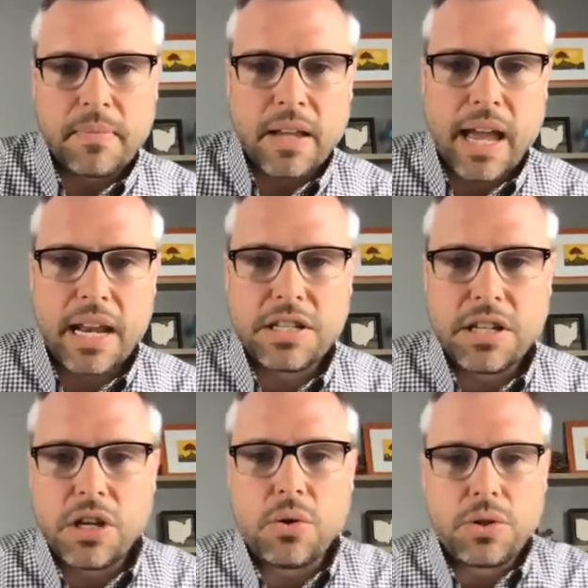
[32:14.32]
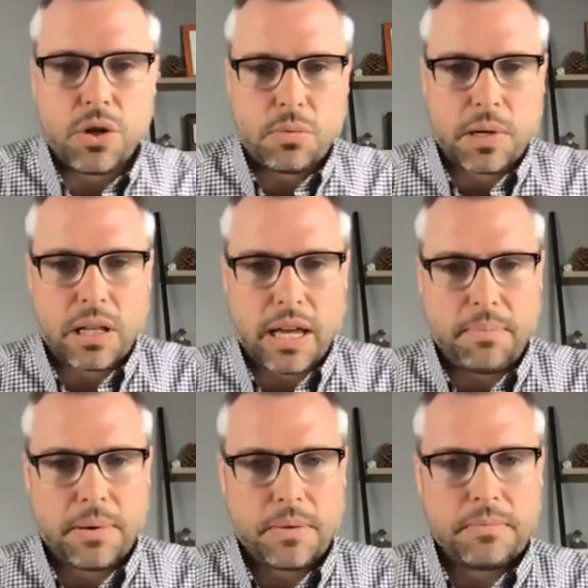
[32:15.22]
And it's a YouTube clip.
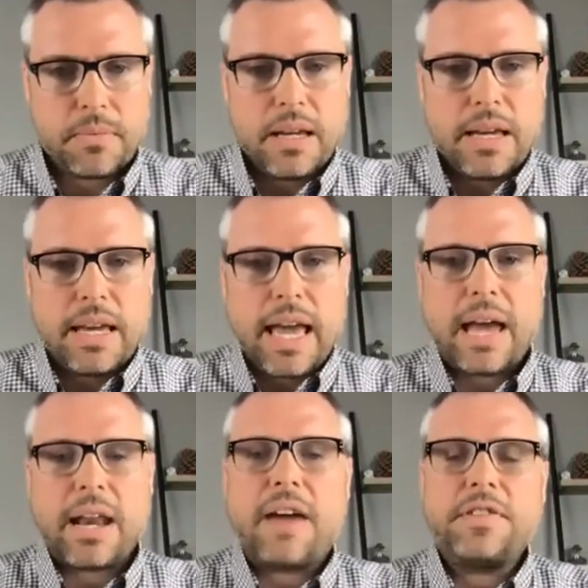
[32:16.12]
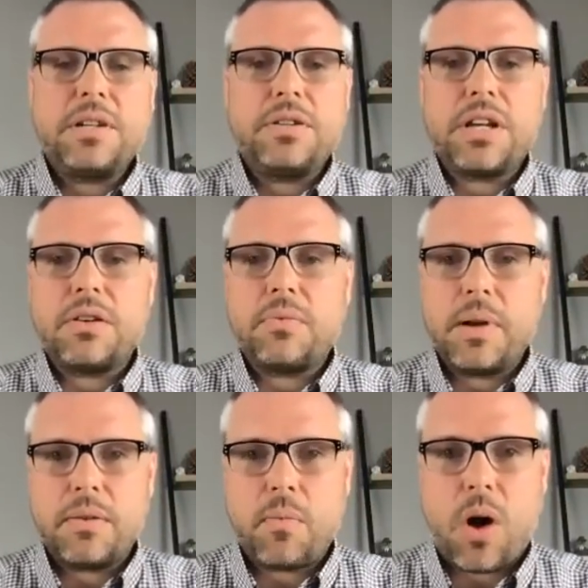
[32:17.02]
And after you're done
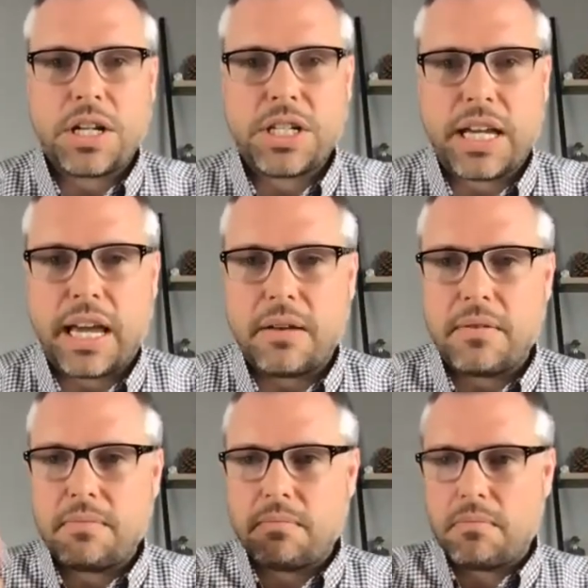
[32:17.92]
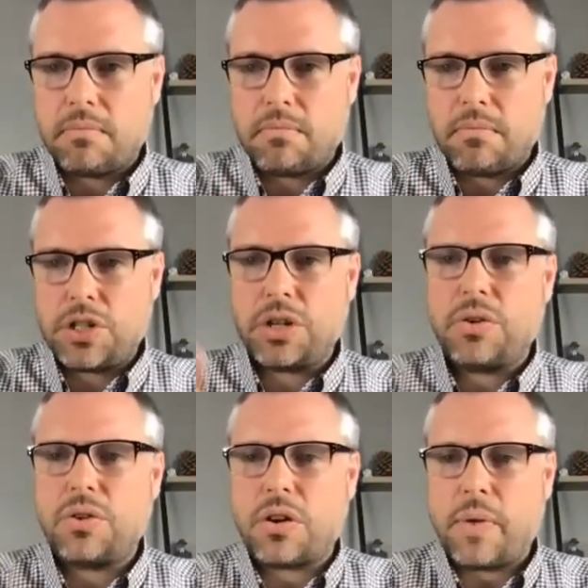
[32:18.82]
watching it,
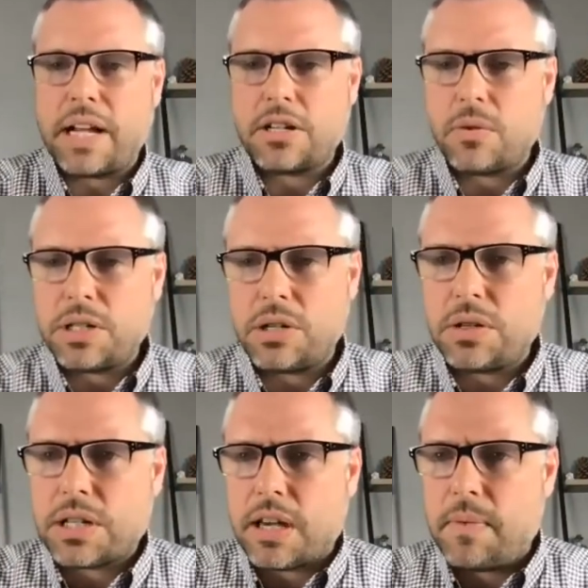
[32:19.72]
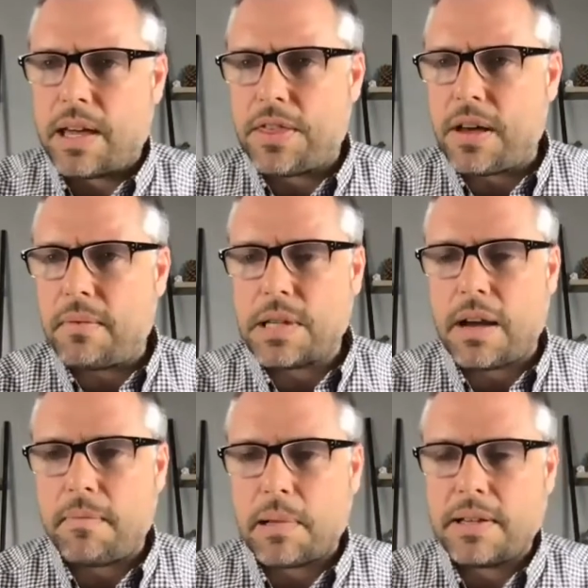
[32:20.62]
June or Rachel, would you just give me a thumbs
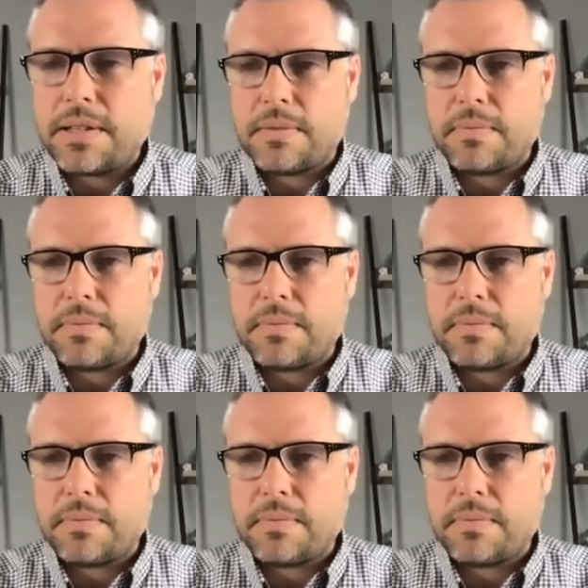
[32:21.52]
up, please?